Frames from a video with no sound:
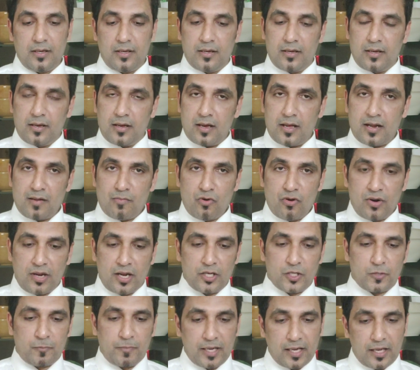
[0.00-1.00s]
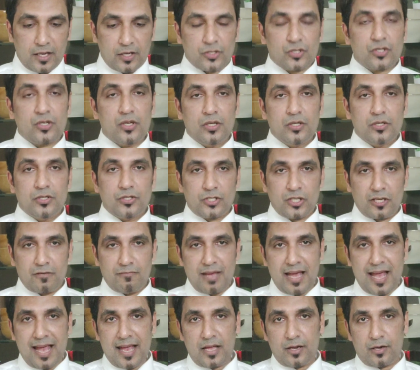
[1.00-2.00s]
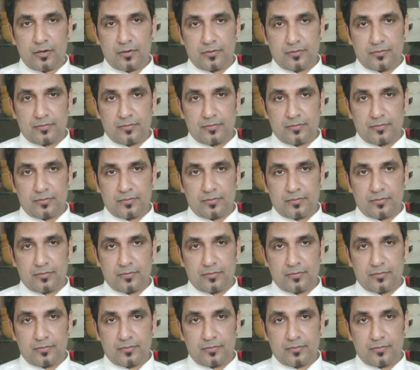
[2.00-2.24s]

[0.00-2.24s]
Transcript: An American speaker is tomato,